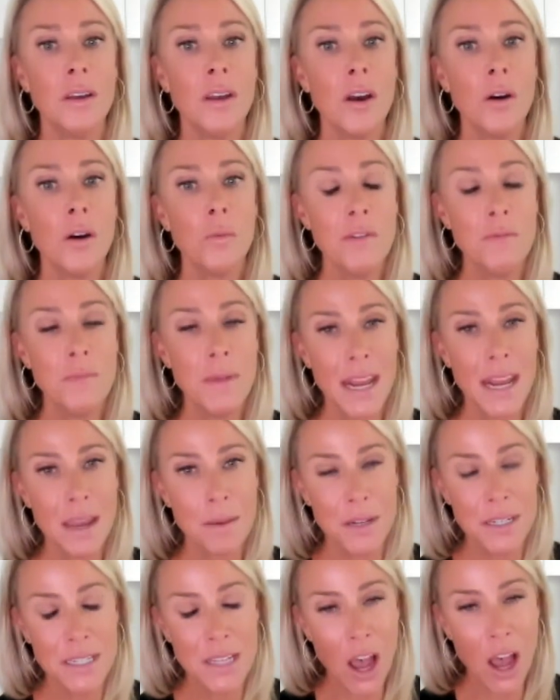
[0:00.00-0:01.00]
We've been
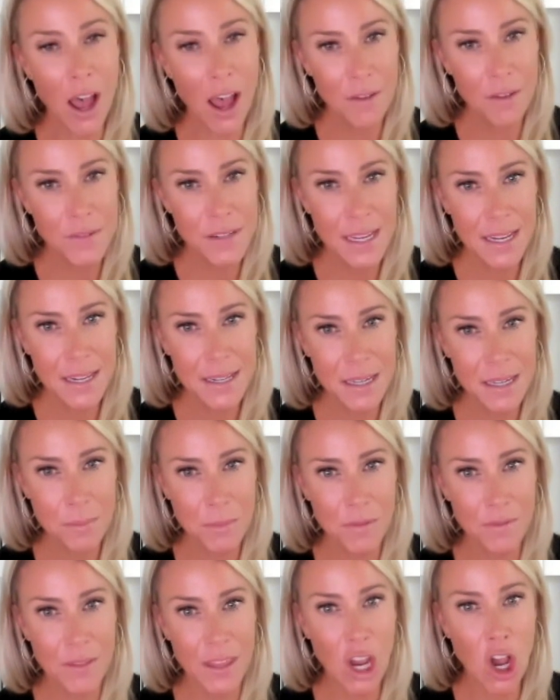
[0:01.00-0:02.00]
able to offset some
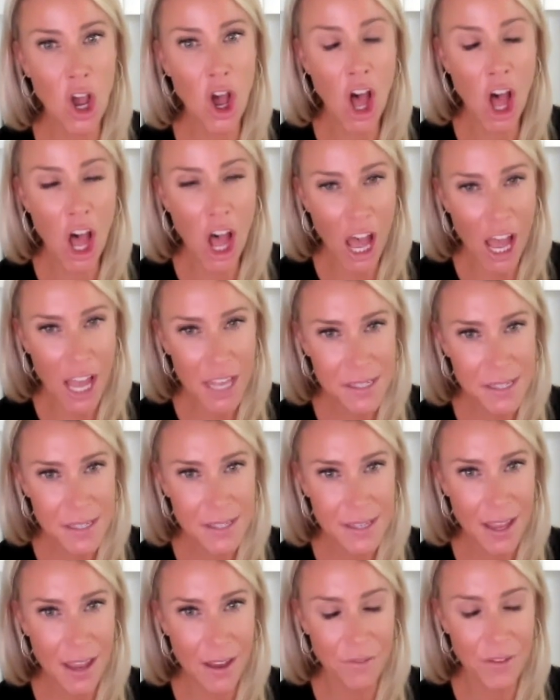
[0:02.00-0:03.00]
of the
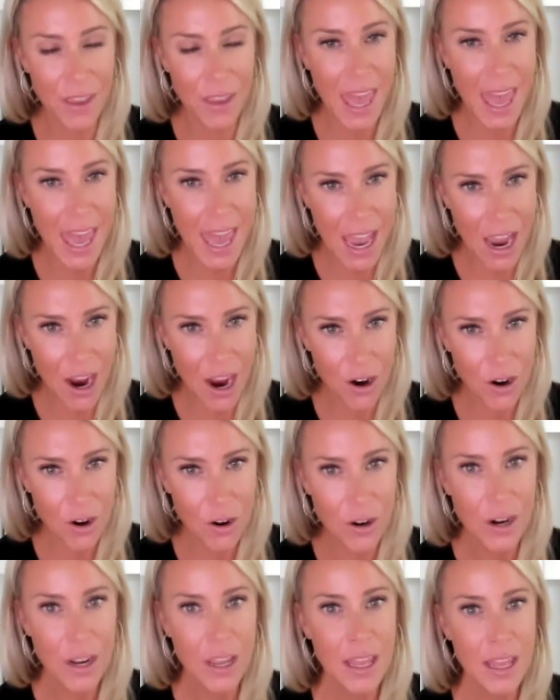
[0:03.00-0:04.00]
costs of
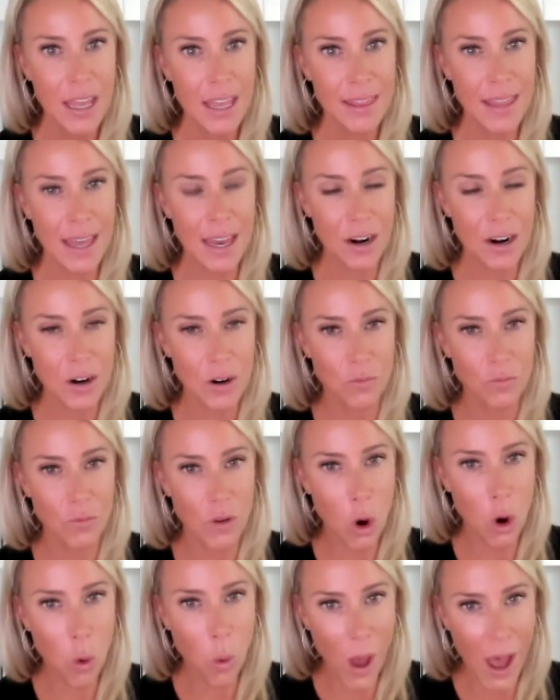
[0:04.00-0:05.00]
care mm-hmm. that are
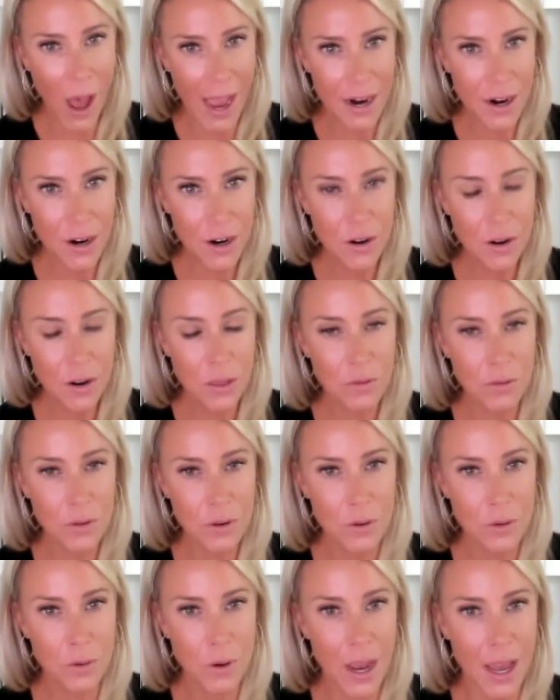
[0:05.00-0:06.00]
required
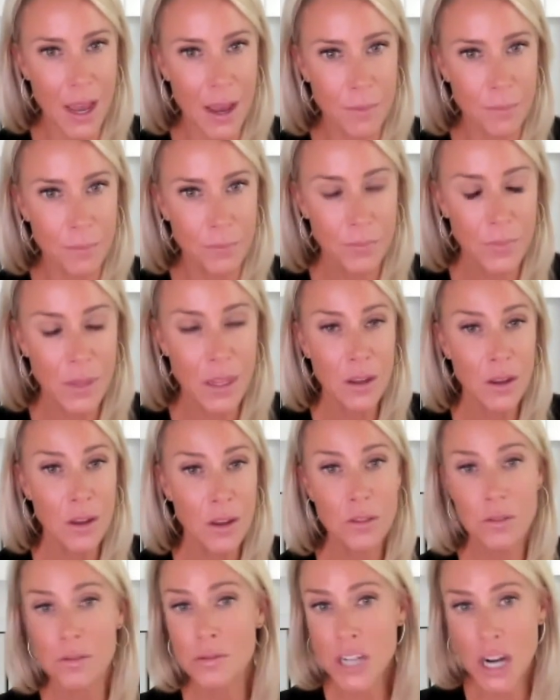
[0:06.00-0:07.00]
through, um,
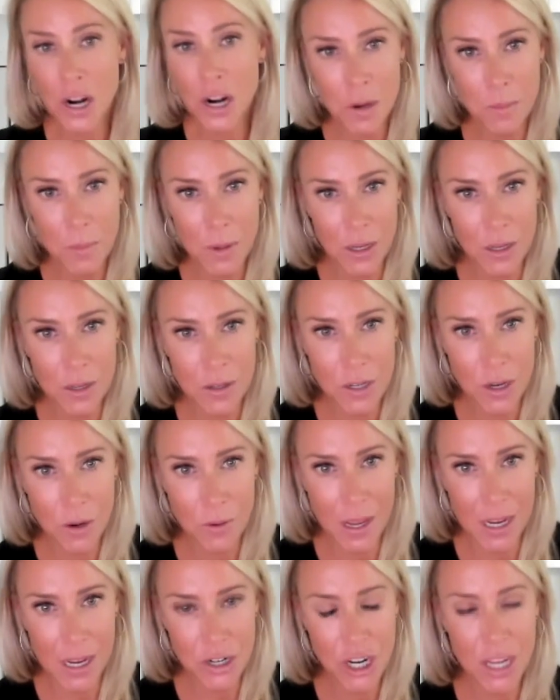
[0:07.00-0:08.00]
through charitable
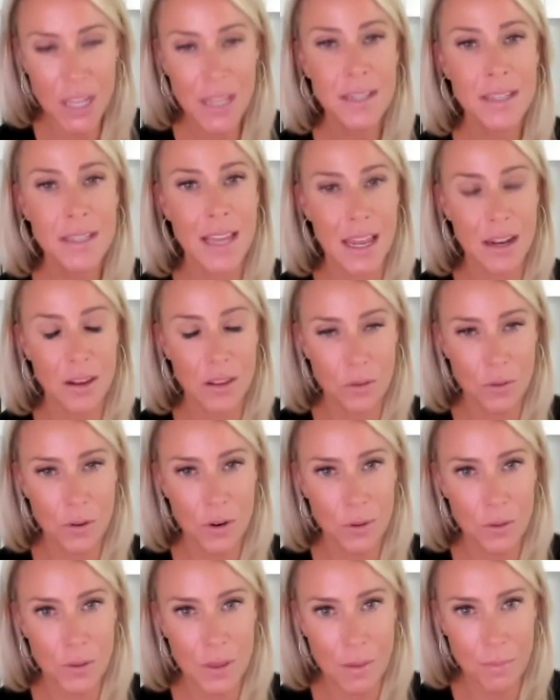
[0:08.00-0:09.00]
donations and
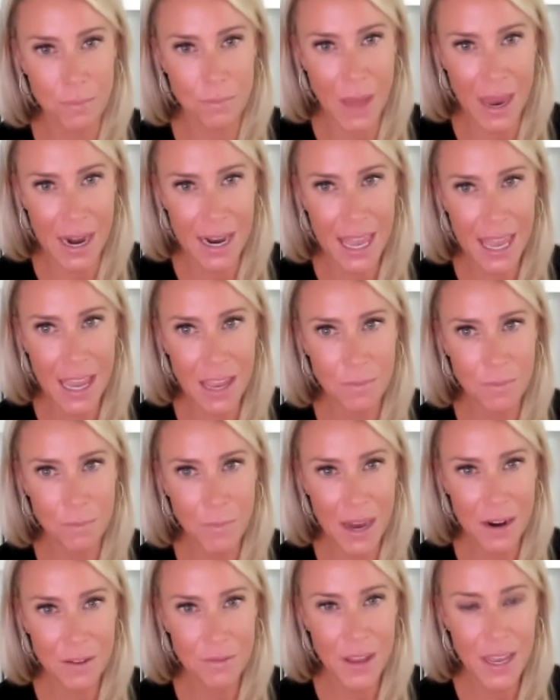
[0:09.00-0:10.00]
through the Medicaid
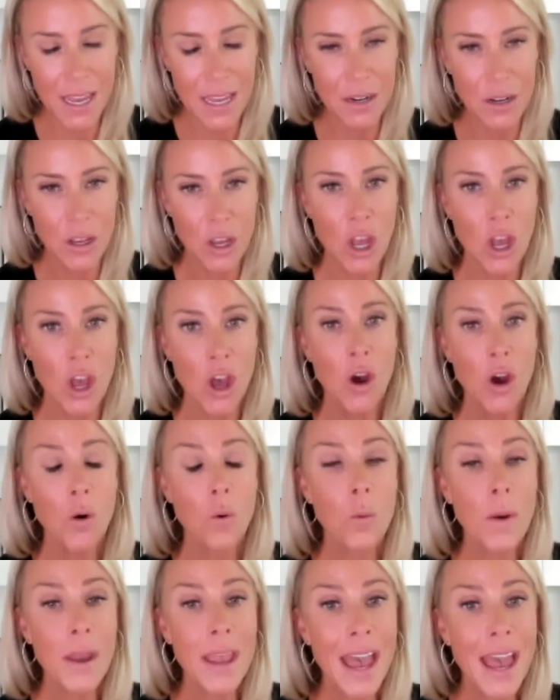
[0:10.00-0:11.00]
benefit.
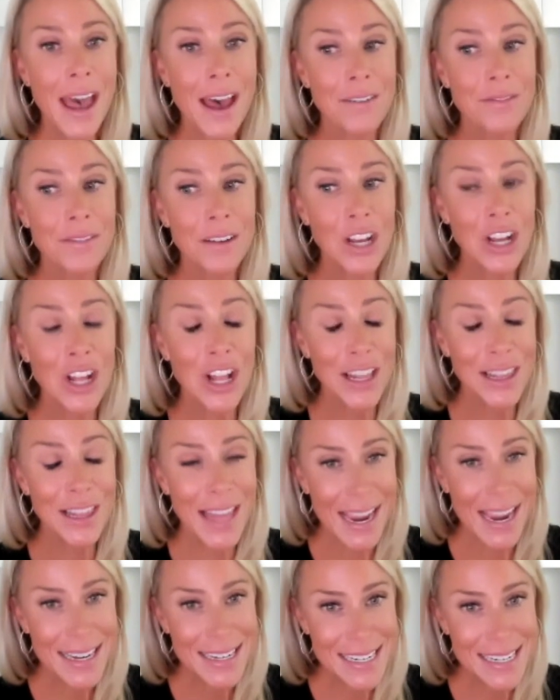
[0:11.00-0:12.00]
We have
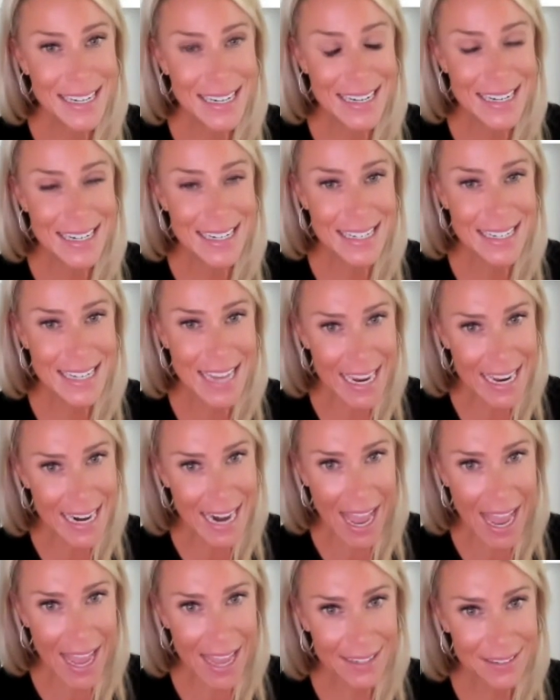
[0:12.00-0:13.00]
collected
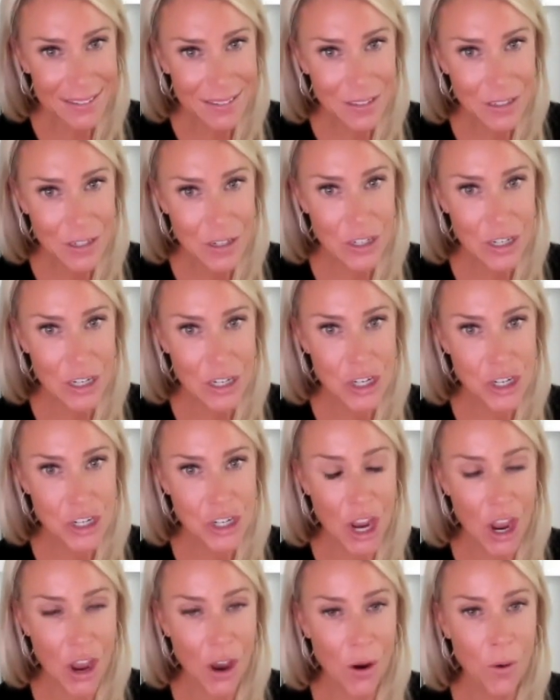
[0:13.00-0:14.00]
data to
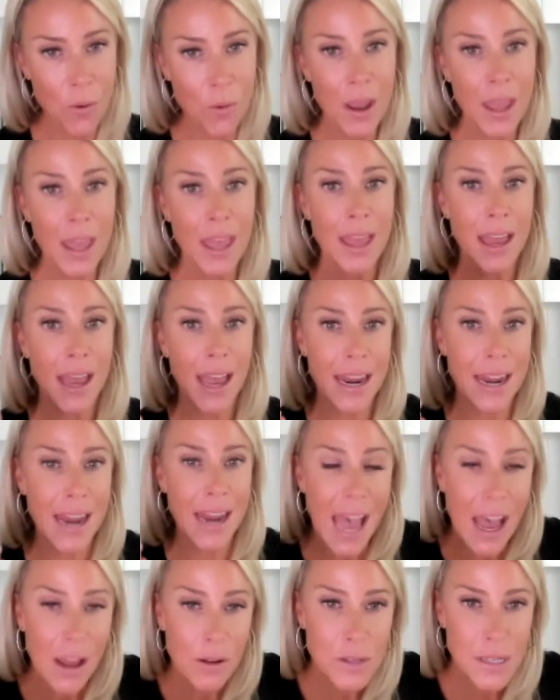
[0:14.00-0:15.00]
show an
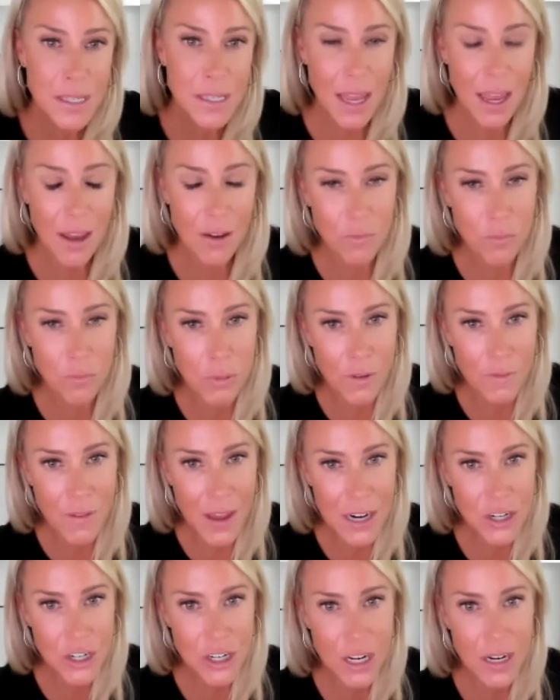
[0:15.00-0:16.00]
ounce of
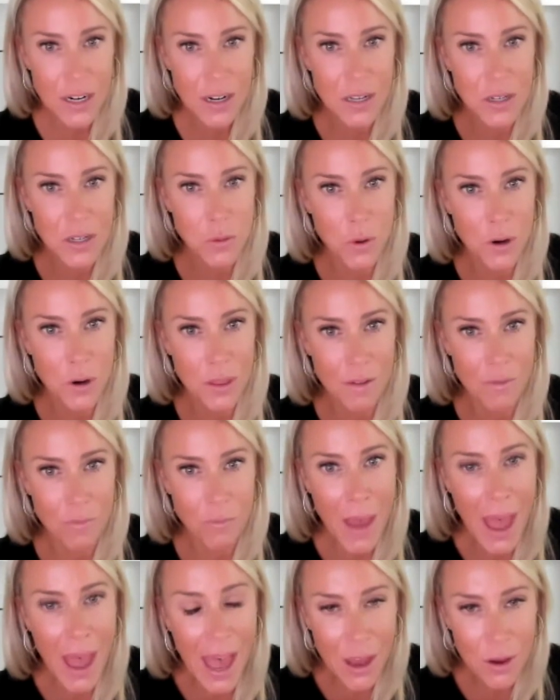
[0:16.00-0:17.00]
prevention is worth a
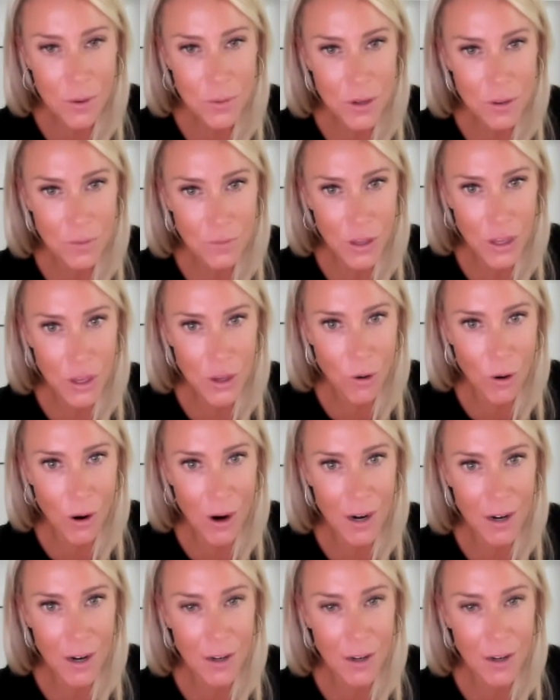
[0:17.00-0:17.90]
pound of cure,